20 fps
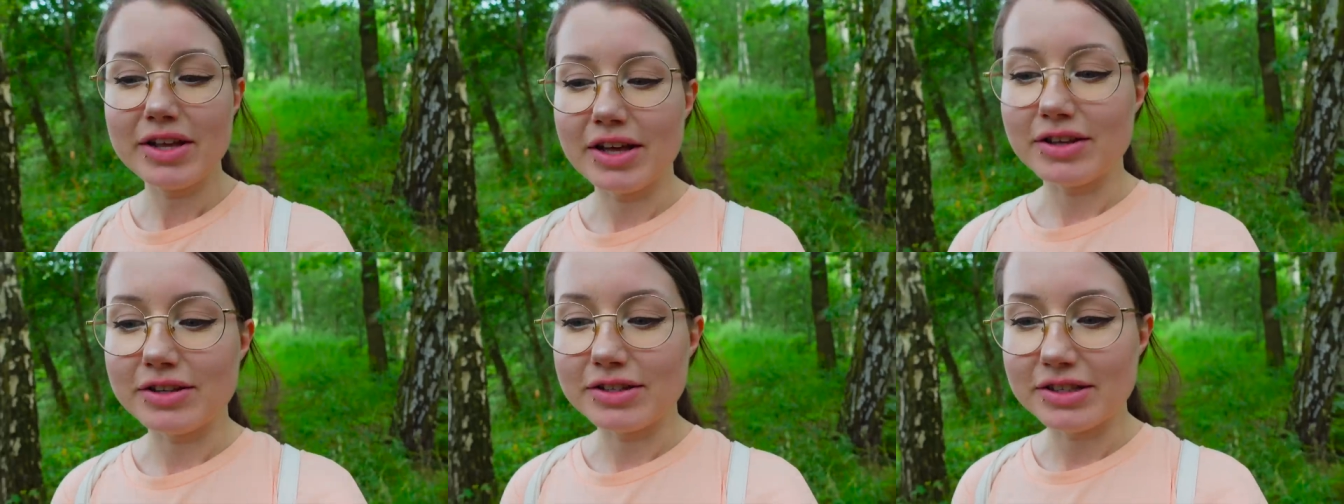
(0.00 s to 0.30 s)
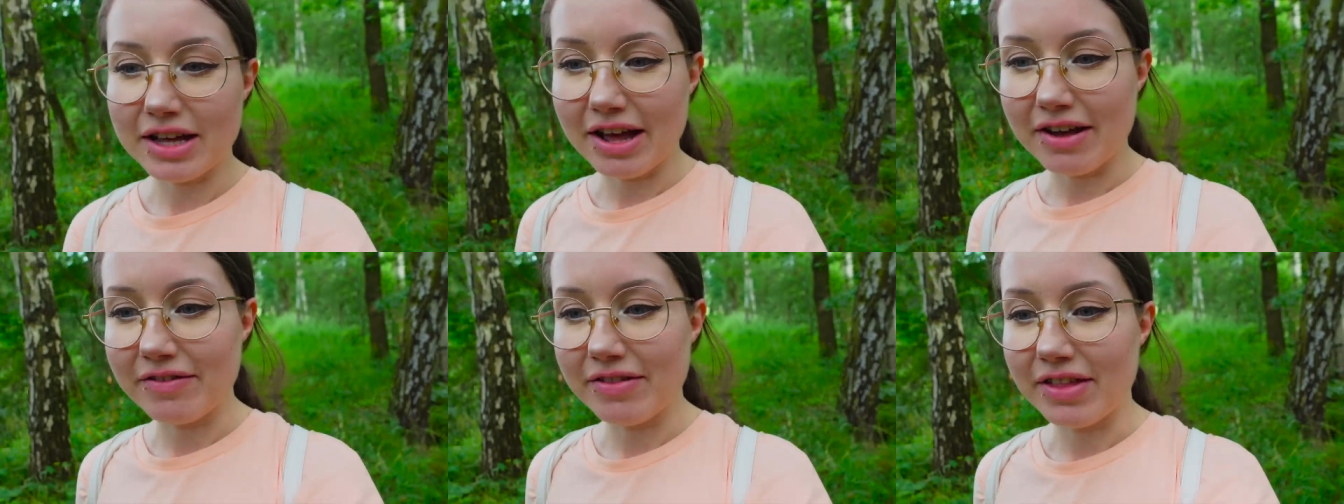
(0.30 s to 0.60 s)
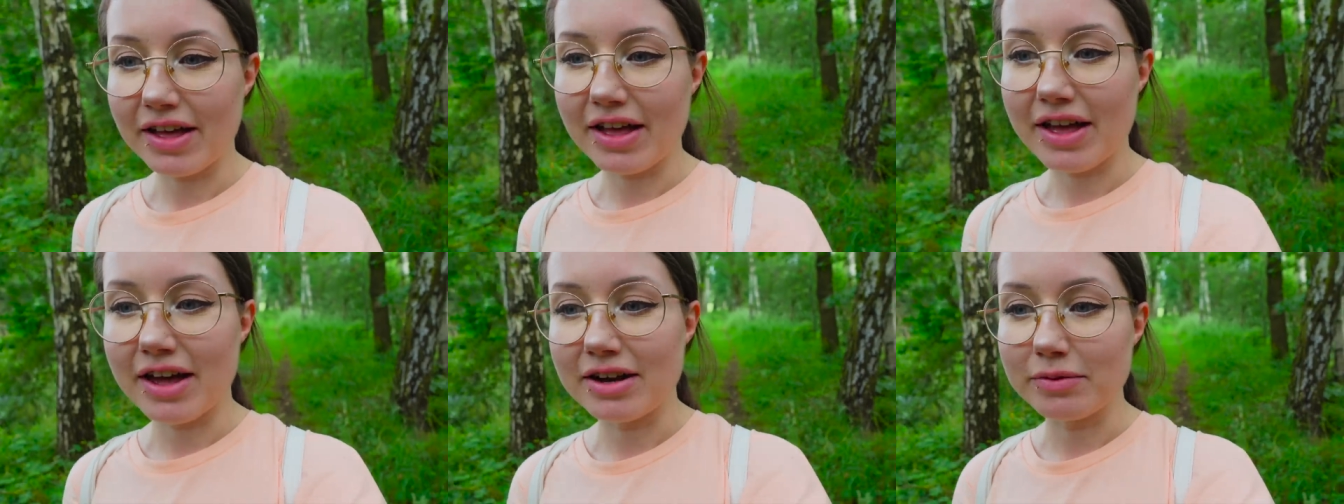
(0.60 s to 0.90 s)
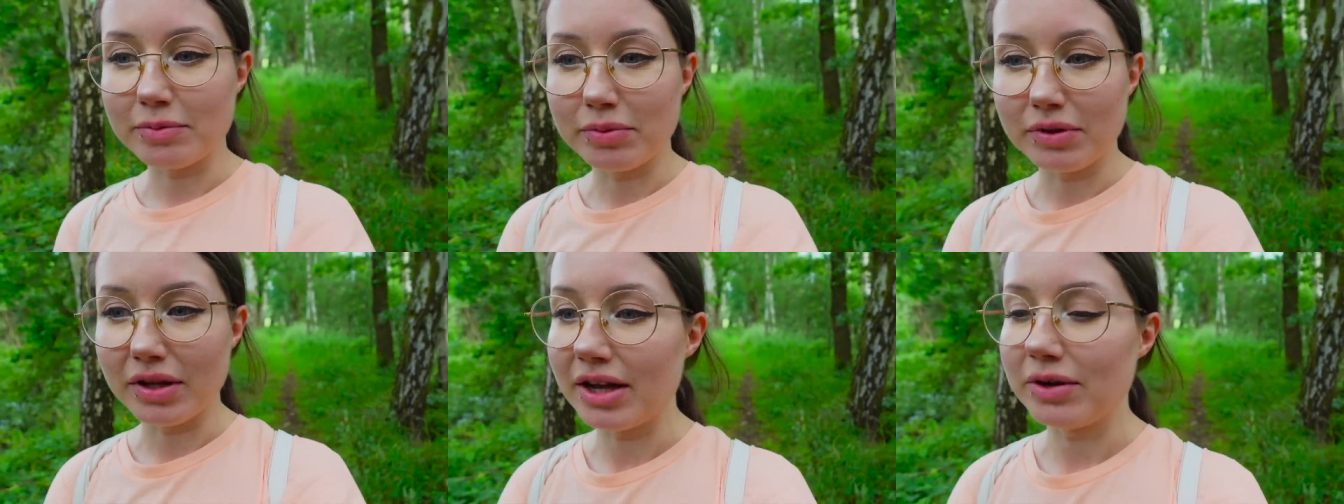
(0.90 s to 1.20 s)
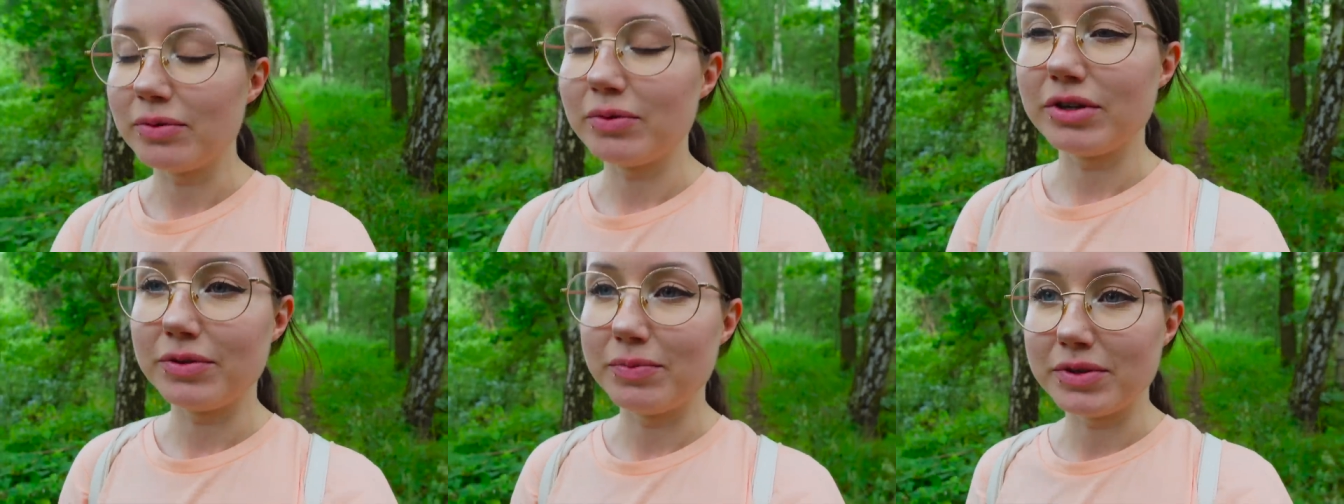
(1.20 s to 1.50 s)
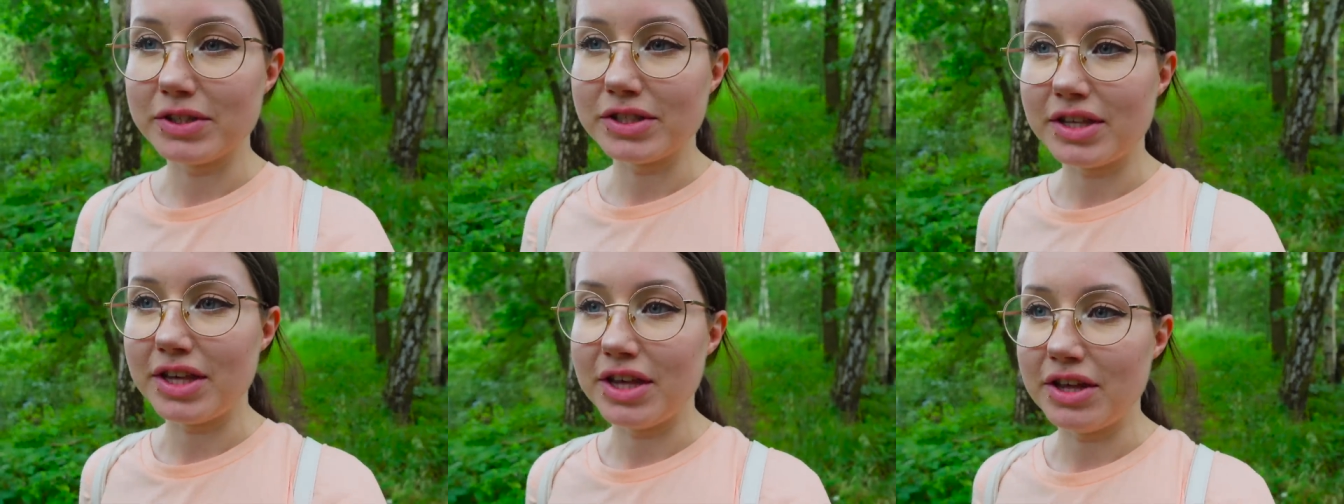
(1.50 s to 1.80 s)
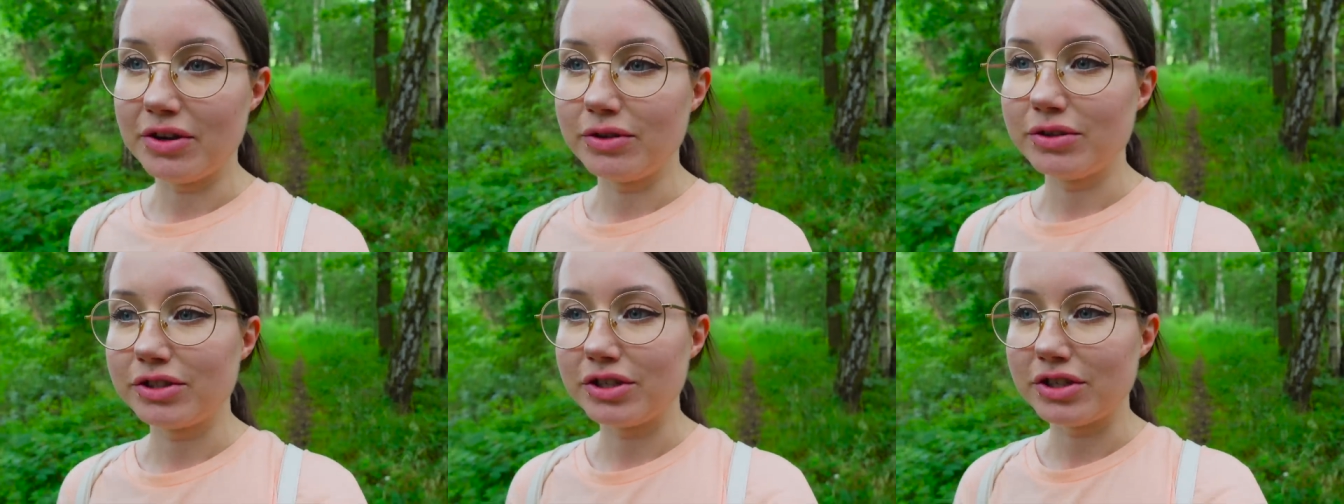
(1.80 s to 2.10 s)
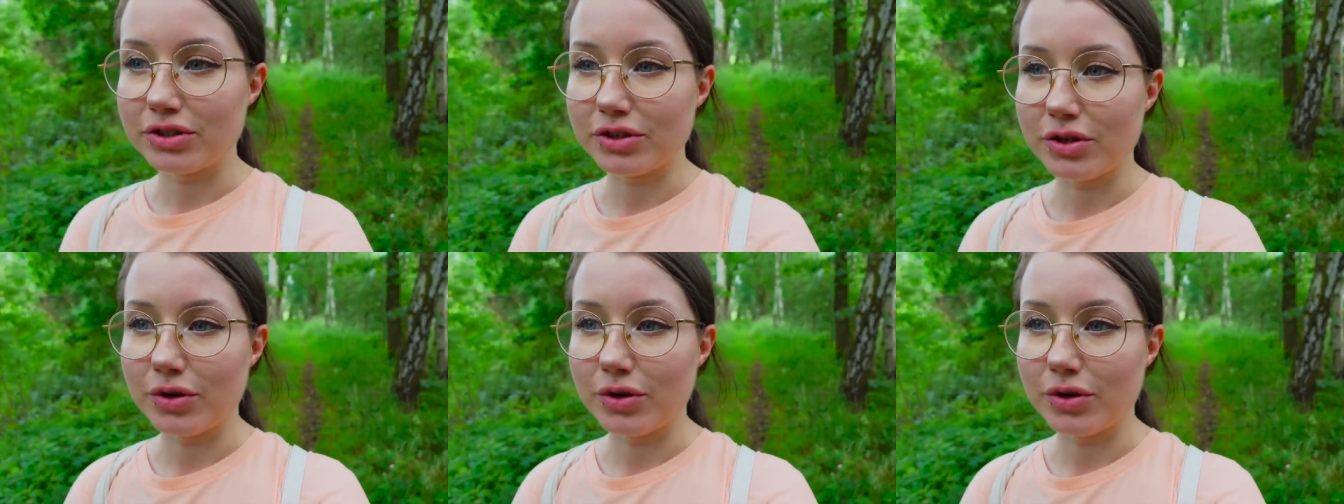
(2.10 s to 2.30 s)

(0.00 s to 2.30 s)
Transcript: else have that kind of blood where mosquitoes just